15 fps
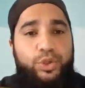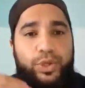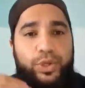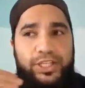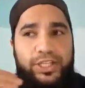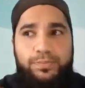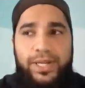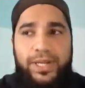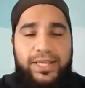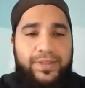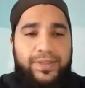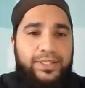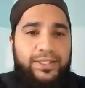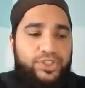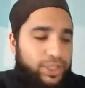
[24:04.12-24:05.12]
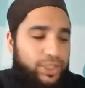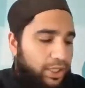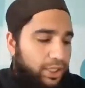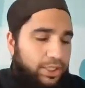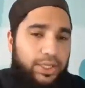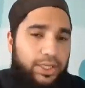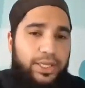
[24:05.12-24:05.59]
to explain that,
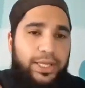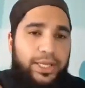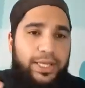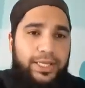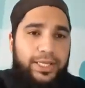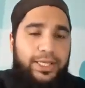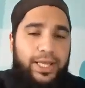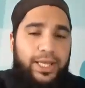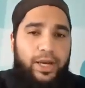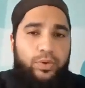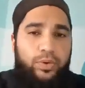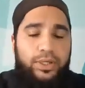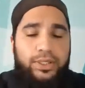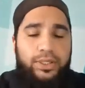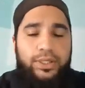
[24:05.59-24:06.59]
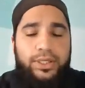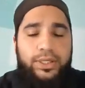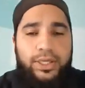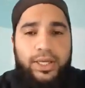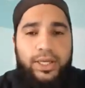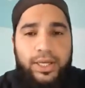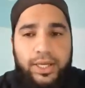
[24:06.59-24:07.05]
inshallah, in our
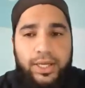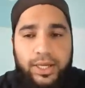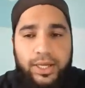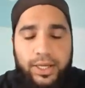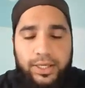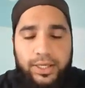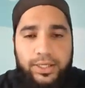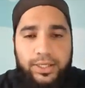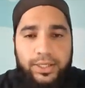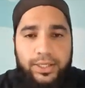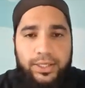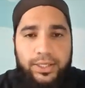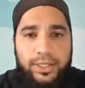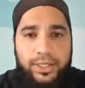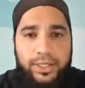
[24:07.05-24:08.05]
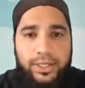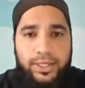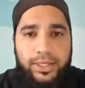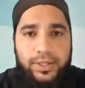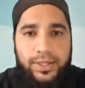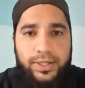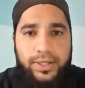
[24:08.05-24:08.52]
our
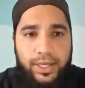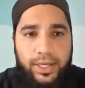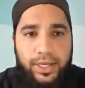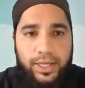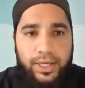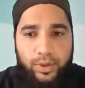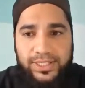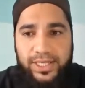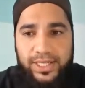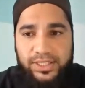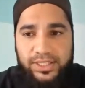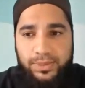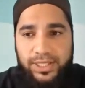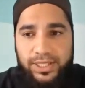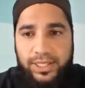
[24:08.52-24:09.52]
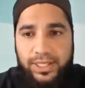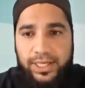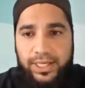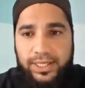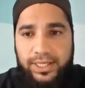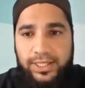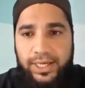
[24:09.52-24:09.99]
next lesson,
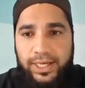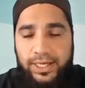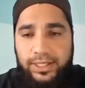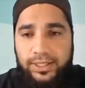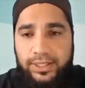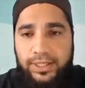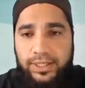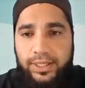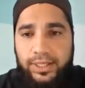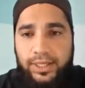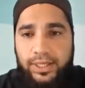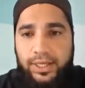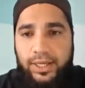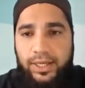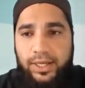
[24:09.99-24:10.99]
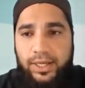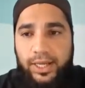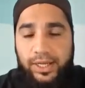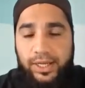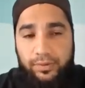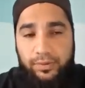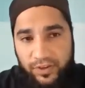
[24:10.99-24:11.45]
bi-idhnillahi ta'ala,
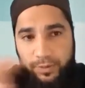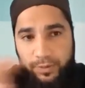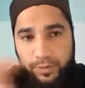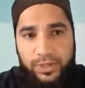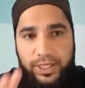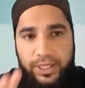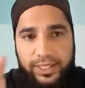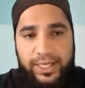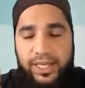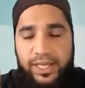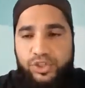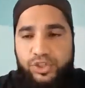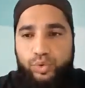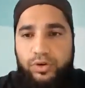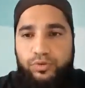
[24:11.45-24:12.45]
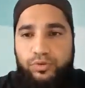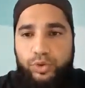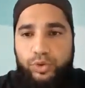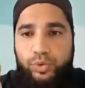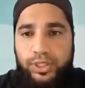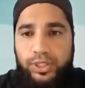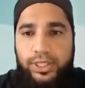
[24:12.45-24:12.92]
and I'll frame the entire surah for
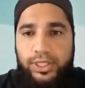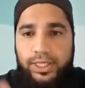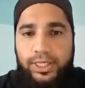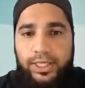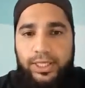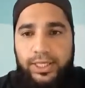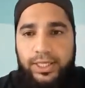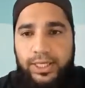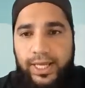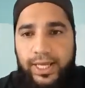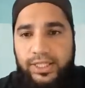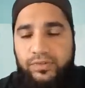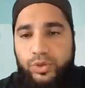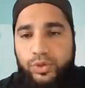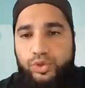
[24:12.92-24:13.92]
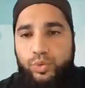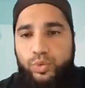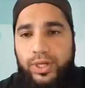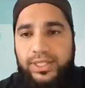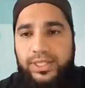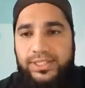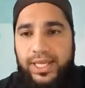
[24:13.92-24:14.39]
you in light of those two
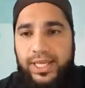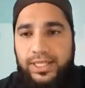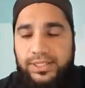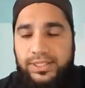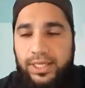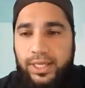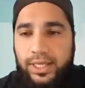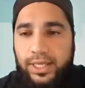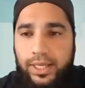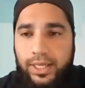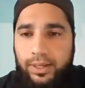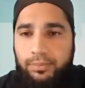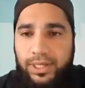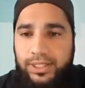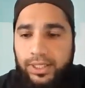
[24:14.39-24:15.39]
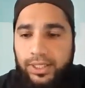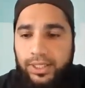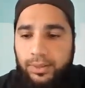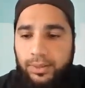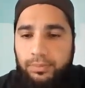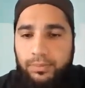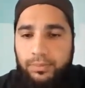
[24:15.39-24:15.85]
understandings.
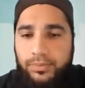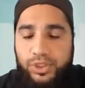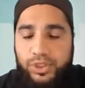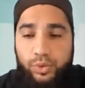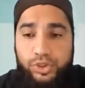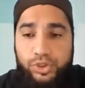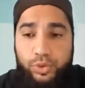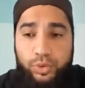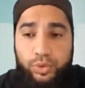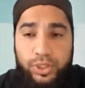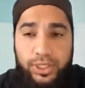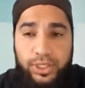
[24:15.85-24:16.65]
But so,